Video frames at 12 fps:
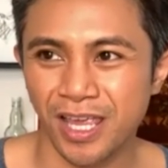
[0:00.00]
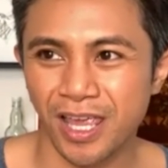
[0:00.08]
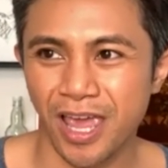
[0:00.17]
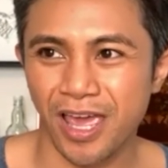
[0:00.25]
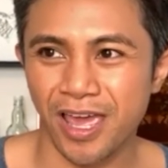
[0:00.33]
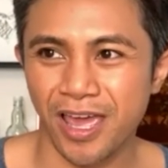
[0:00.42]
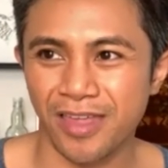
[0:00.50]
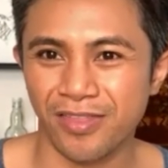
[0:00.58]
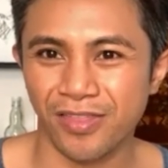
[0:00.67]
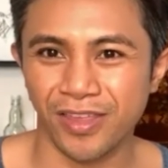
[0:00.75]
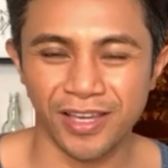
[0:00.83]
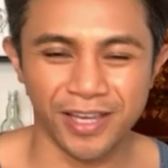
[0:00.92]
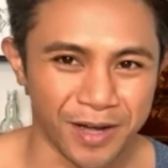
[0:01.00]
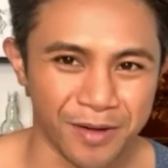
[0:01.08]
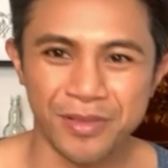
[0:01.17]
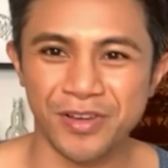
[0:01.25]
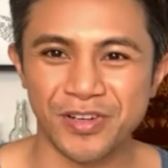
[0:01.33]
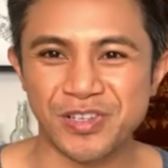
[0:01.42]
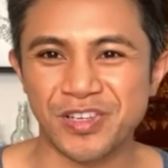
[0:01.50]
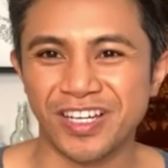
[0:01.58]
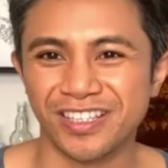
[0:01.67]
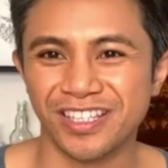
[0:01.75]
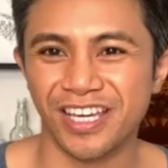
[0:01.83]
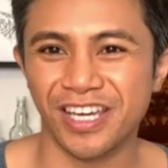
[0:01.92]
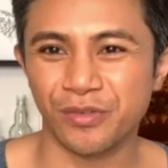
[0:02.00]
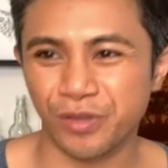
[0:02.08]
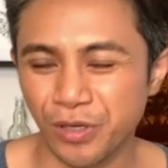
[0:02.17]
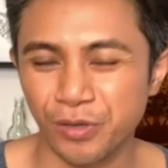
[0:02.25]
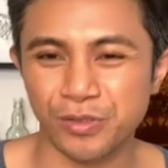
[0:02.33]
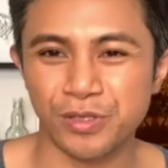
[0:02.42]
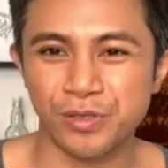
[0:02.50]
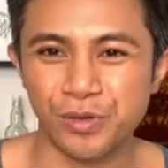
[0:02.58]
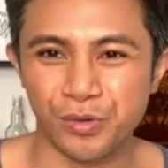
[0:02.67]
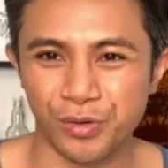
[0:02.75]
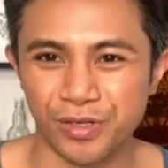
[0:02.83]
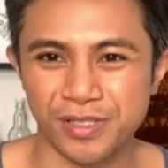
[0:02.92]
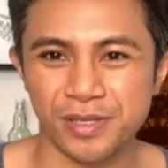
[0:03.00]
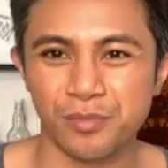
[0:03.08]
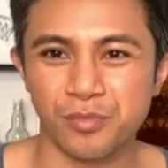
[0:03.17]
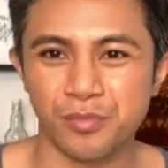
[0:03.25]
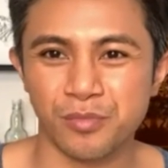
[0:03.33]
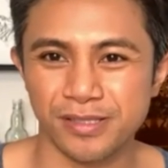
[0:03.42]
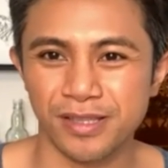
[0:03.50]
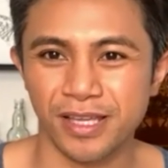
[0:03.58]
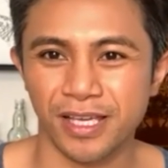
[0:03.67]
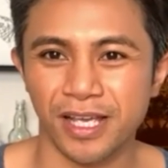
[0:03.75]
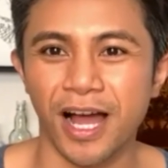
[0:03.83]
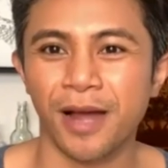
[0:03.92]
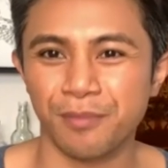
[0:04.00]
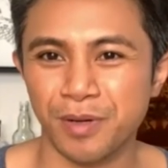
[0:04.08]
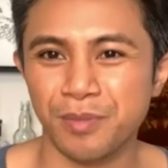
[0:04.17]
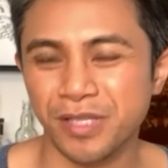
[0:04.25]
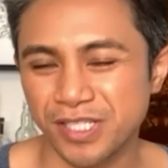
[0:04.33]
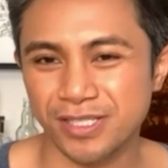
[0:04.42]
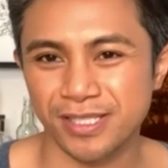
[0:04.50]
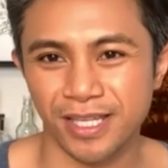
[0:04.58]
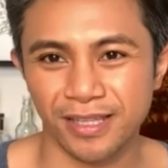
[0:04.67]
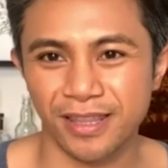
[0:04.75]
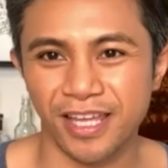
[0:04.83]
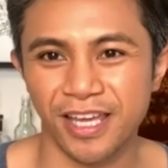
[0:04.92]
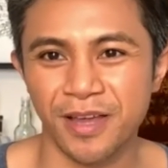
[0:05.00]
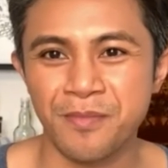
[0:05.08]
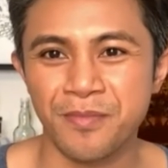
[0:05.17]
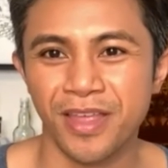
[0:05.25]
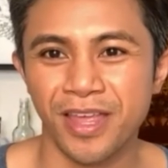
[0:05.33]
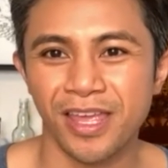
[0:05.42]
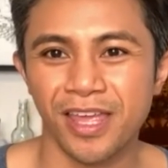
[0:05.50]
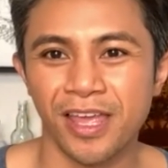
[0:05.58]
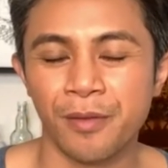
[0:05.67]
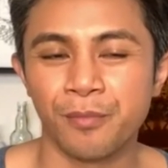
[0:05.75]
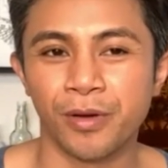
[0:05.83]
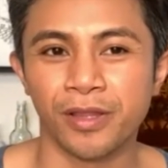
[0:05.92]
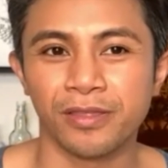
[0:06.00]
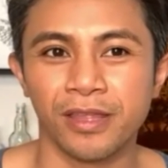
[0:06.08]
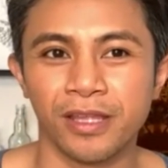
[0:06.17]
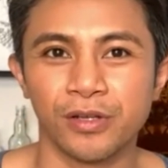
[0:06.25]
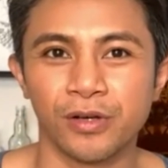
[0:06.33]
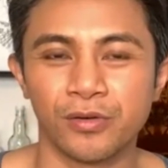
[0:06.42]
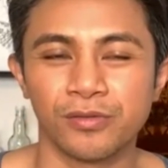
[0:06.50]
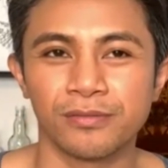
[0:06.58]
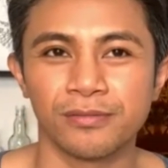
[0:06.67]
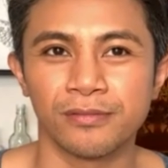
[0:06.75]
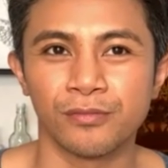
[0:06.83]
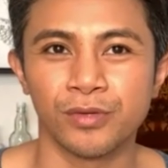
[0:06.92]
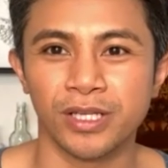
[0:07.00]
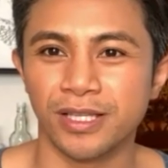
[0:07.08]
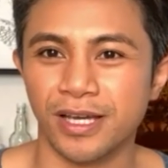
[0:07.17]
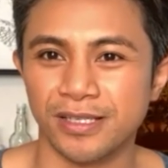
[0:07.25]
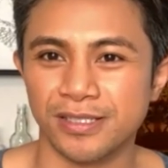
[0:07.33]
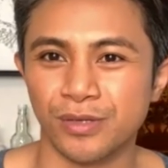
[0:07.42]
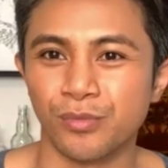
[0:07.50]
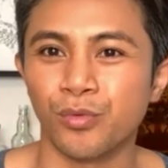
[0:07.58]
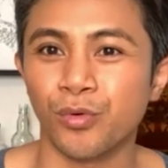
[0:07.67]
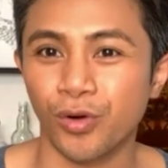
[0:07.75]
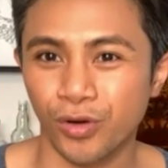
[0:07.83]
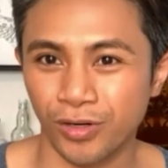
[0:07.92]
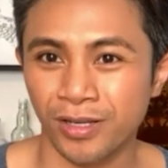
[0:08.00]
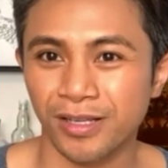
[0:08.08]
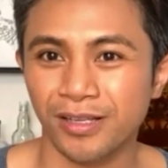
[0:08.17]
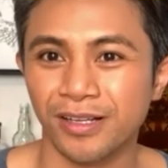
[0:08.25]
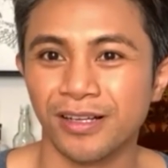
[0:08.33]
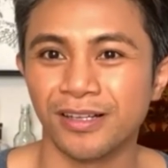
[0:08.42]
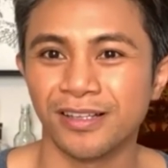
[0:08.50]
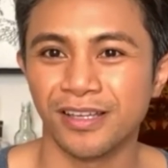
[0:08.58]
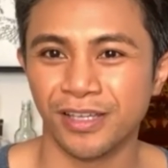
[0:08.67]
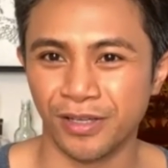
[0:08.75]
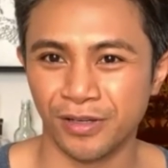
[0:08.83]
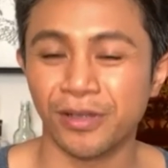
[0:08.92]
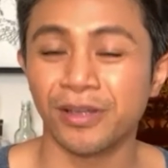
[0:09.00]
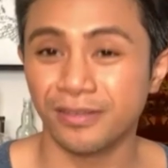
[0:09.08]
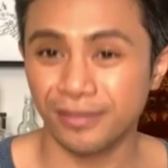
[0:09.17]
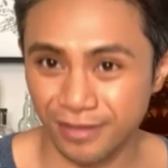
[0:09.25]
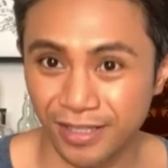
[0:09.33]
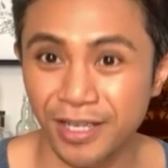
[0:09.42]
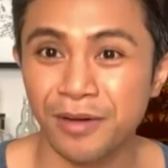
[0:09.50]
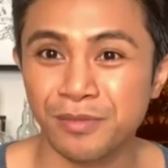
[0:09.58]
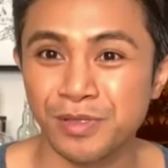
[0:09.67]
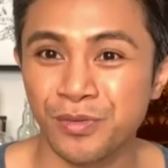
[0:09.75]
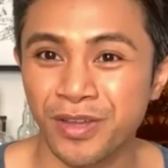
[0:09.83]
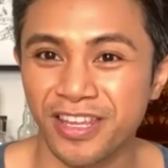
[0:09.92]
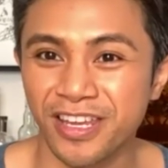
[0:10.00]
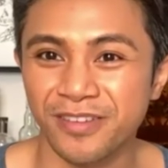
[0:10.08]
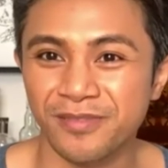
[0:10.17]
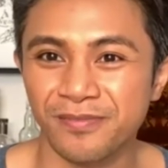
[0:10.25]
and they come here to LA or they go to New York or somewhere else and like, I'm going to be just like them, but they don't realize the work that comes with it,